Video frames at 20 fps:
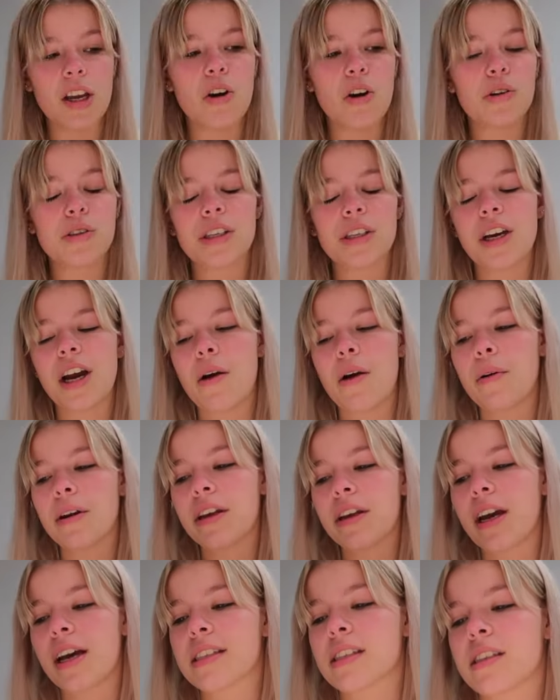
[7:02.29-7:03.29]
Also, I want
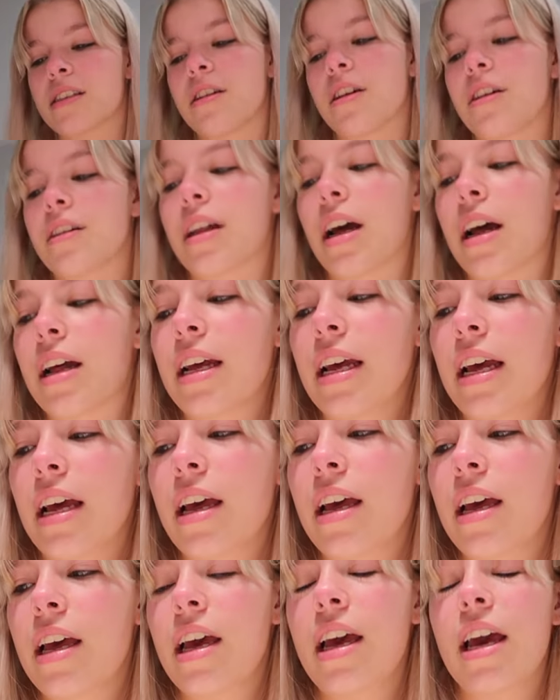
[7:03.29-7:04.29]
you guys to know that
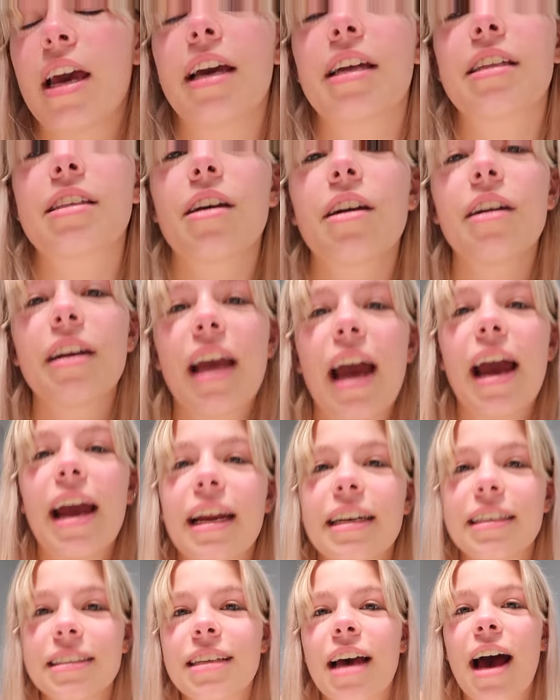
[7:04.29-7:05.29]
it's
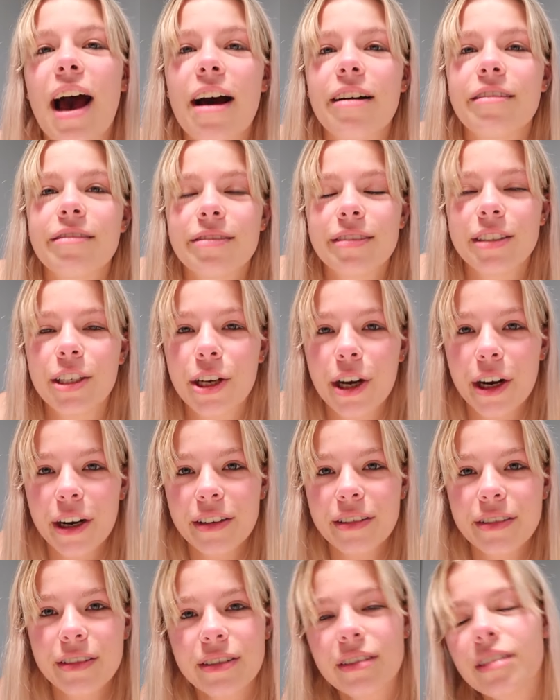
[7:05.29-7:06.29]
okay to have, you know,
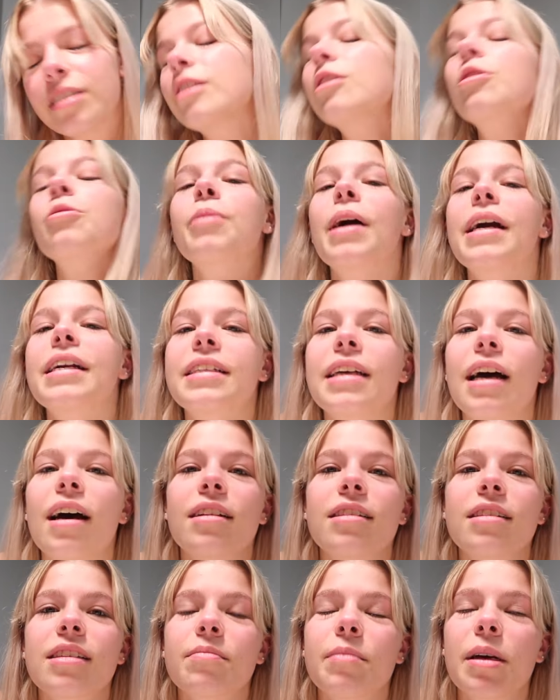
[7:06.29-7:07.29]
little
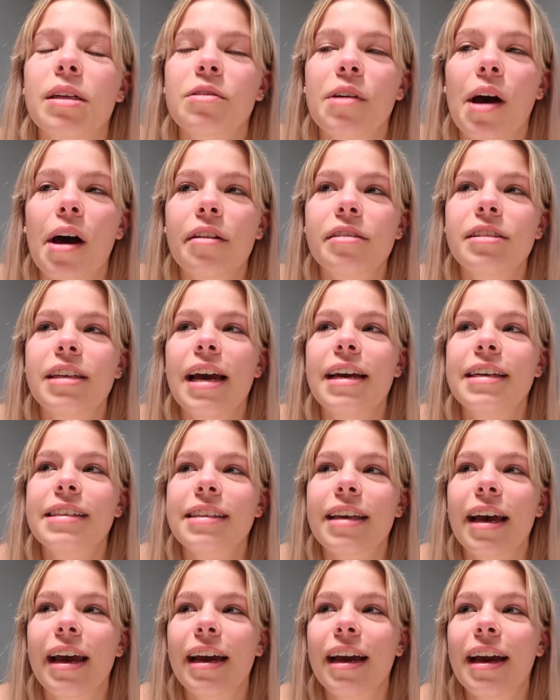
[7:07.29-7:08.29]
breakdowns and mental health
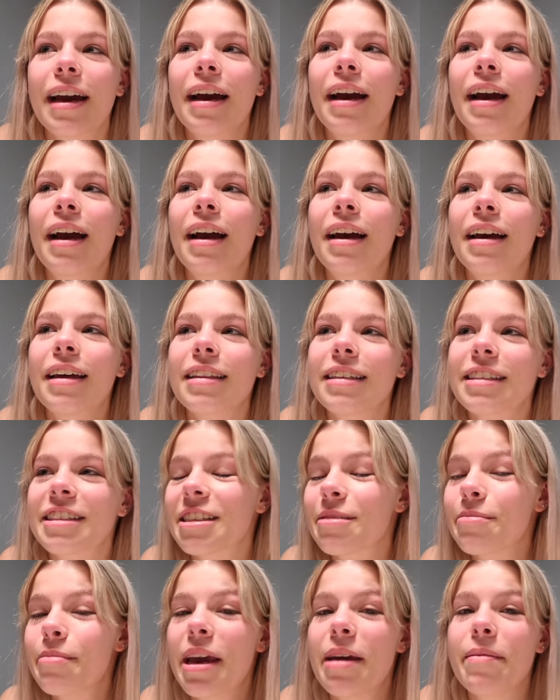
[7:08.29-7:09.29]
days. Like, this
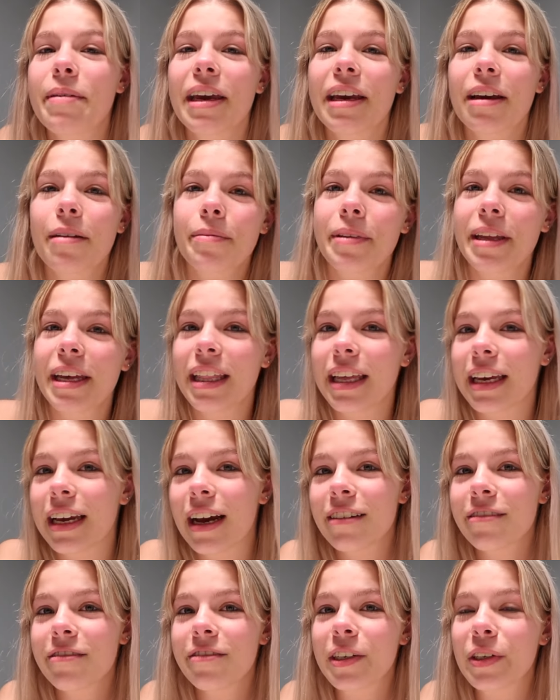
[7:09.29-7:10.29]
is me being completely
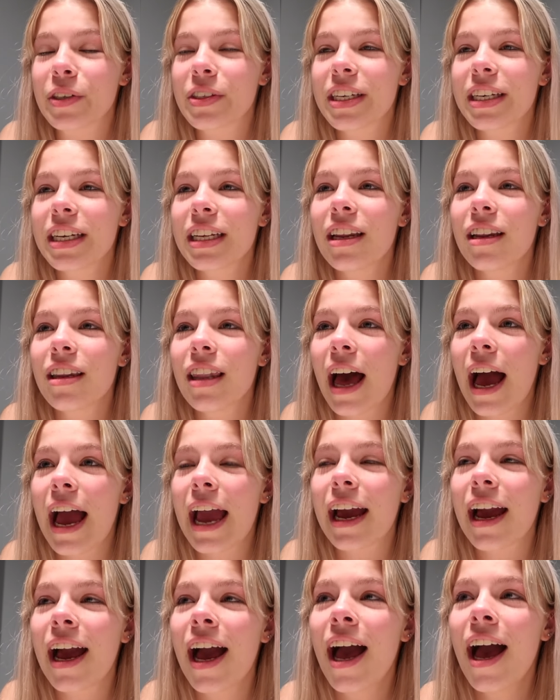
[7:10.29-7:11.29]
unfiltered. Like,